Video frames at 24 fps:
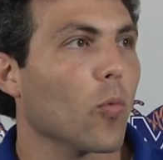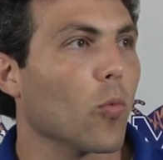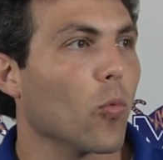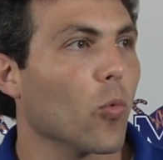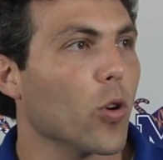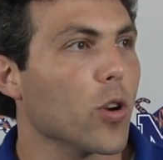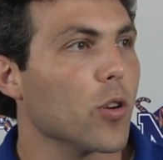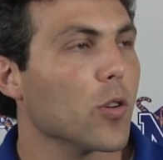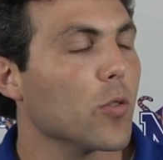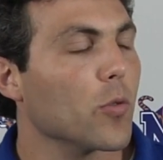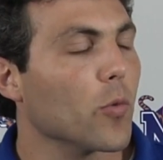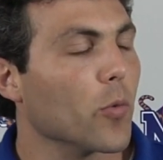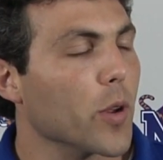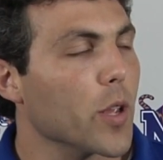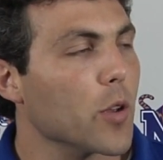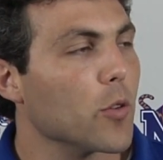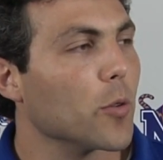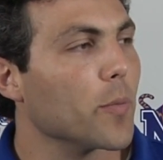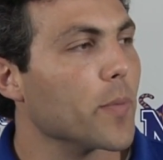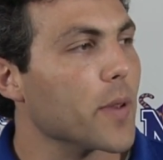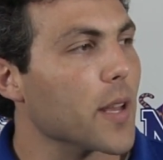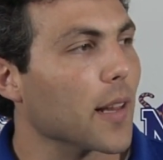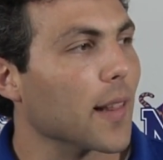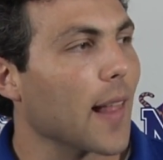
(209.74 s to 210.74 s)
We
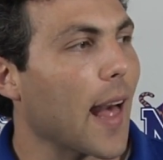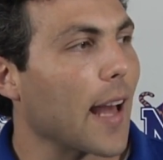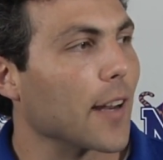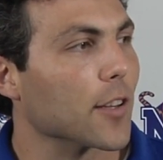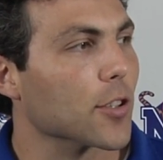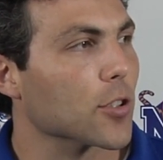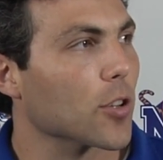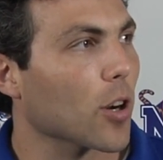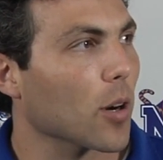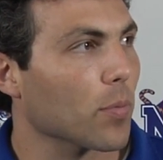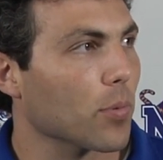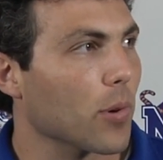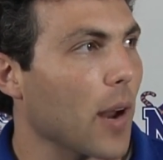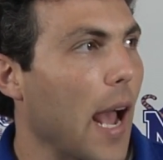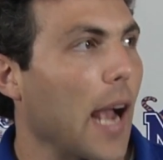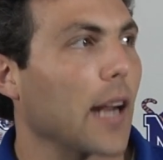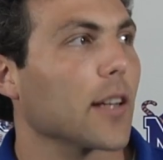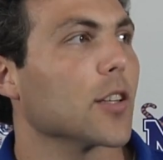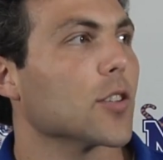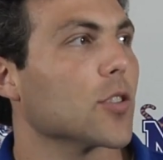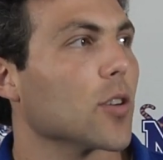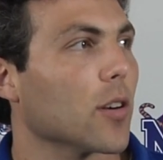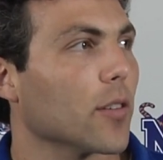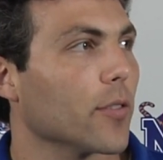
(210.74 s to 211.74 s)
will be allowed to start
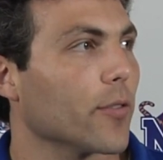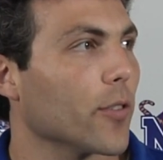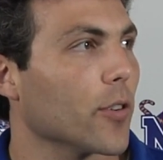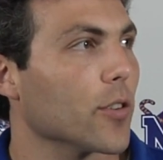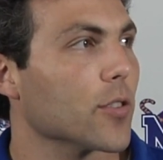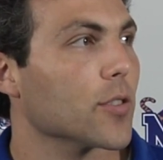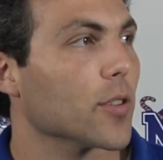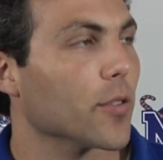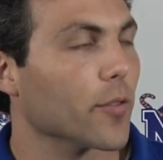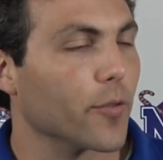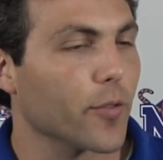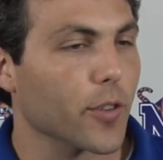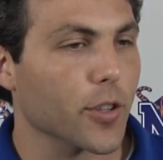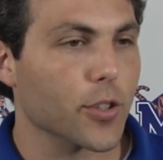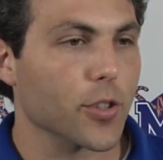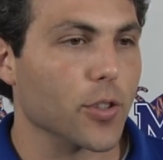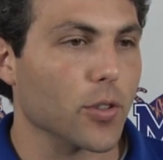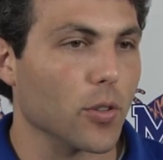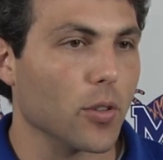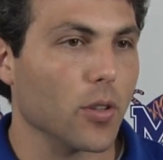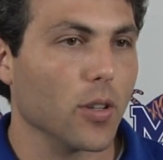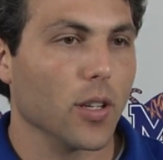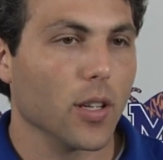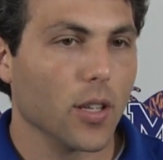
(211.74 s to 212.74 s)
practice. Our first
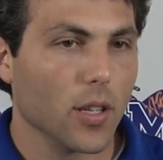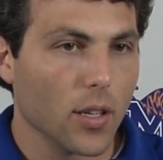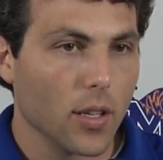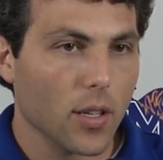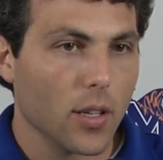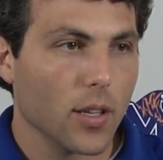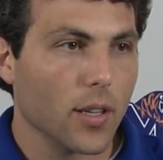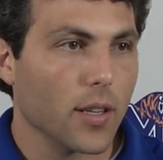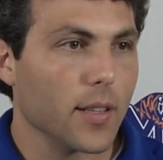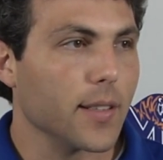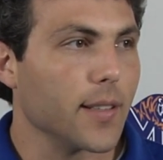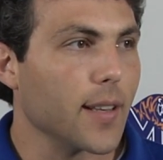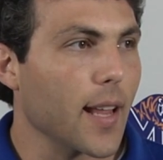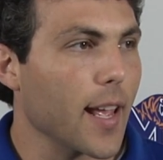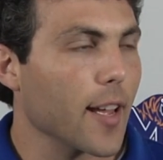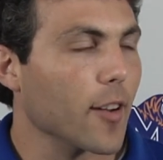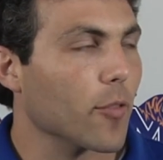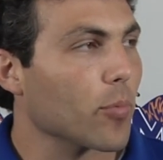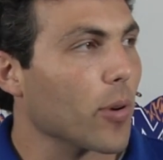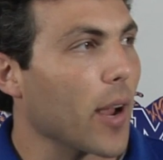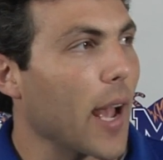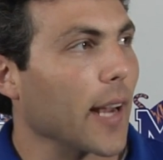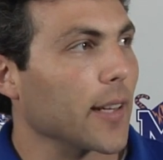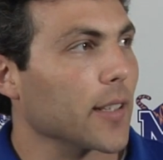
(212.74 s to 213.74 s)
official day
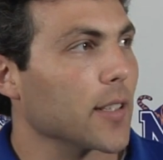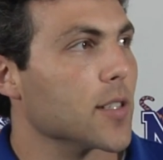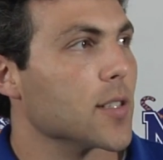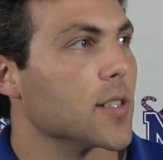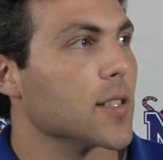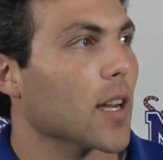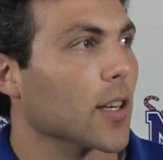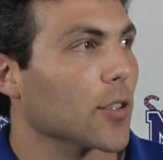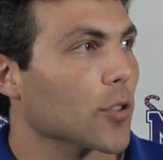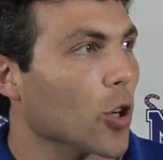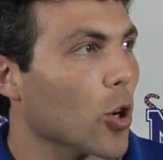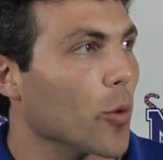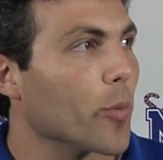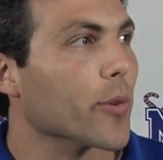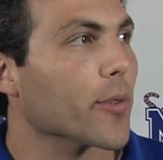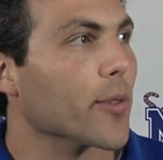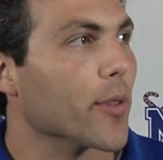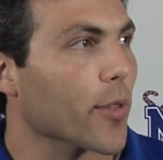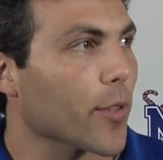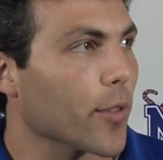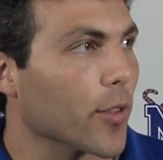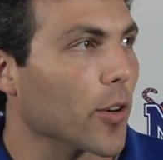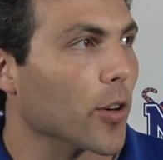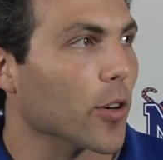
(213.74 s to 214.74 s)
of practice is October the
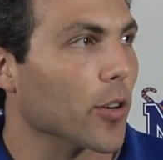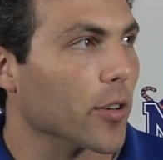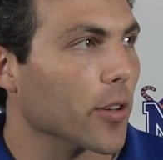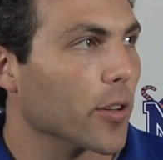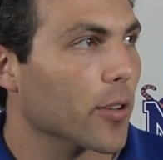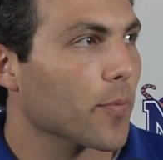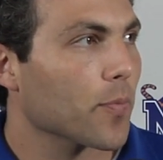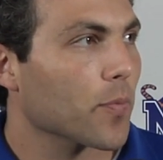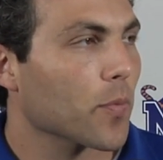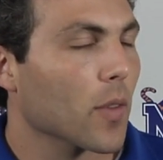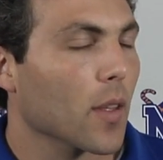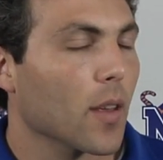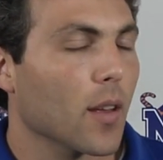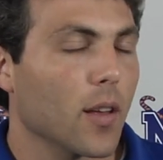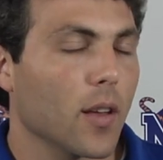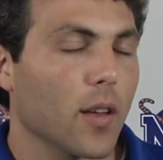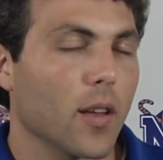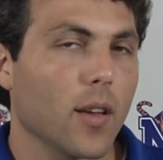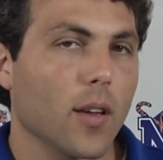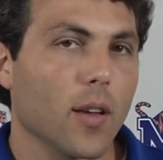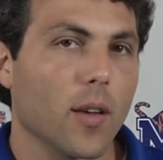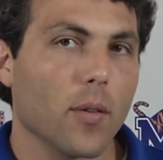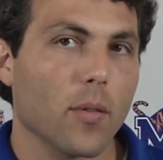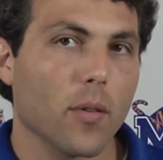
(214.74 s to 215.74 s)
3rd.
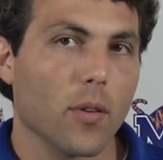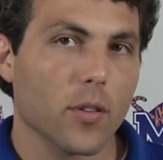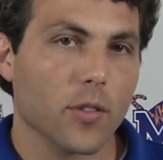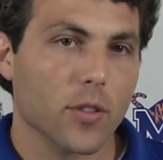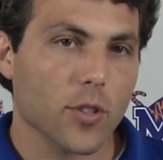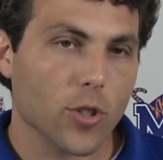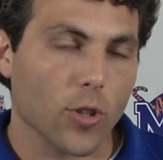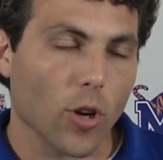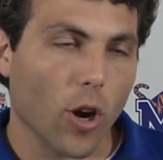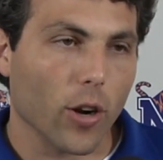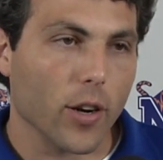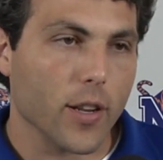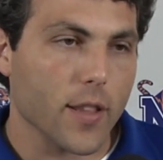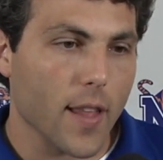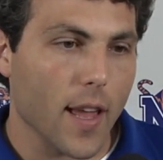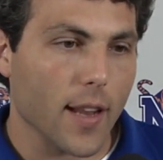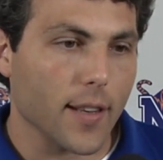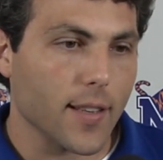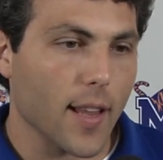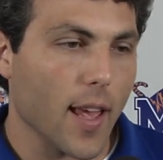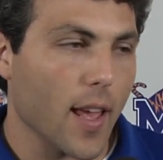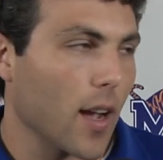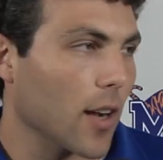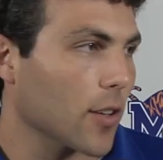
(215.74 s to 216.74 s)
Starting
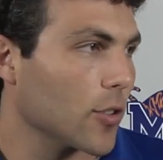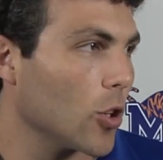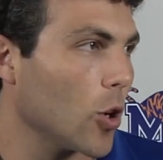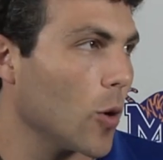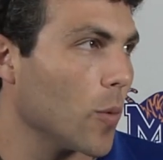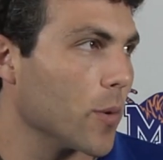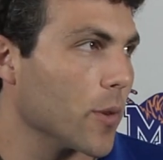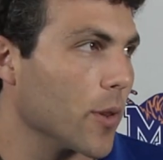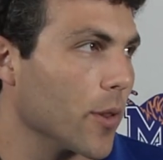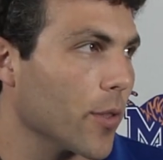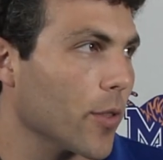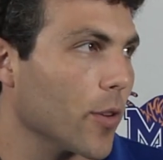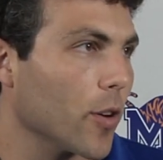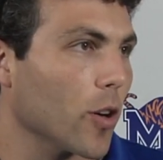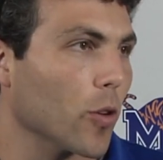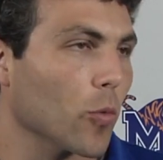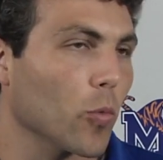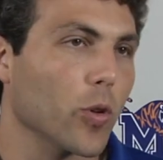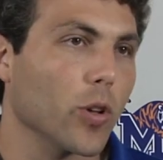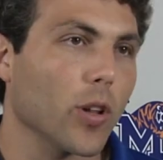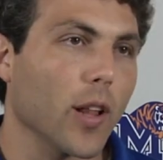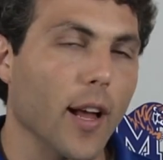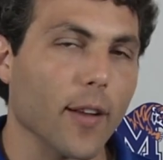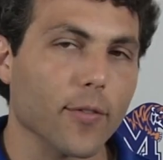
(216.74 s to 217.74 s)
that day, October the 3rd,
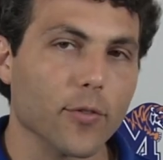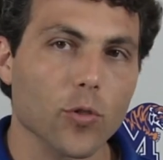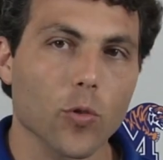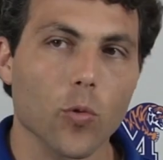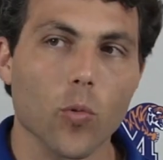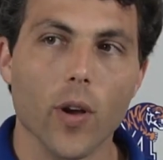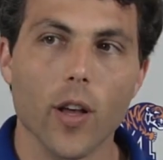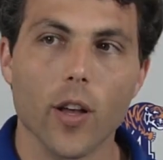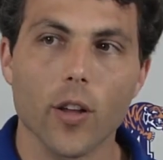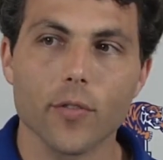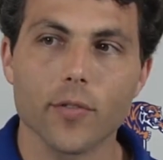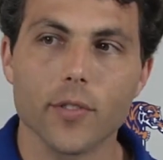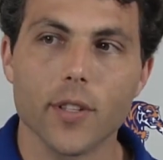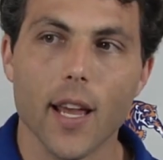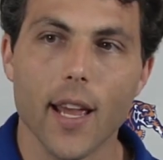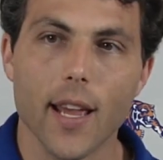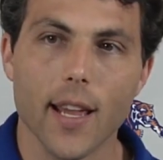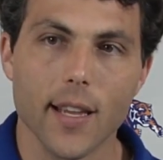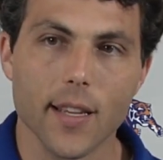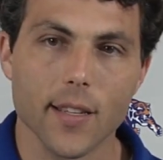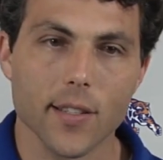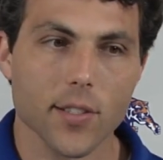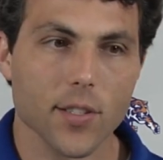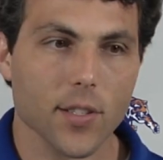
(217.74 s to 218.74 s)
we'll have 12
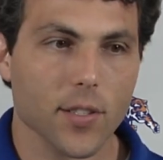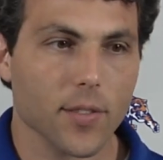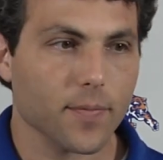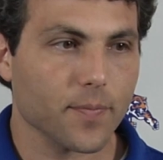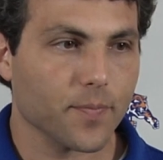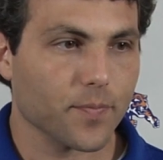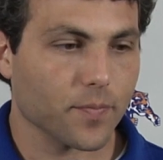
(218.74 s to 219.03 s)
days.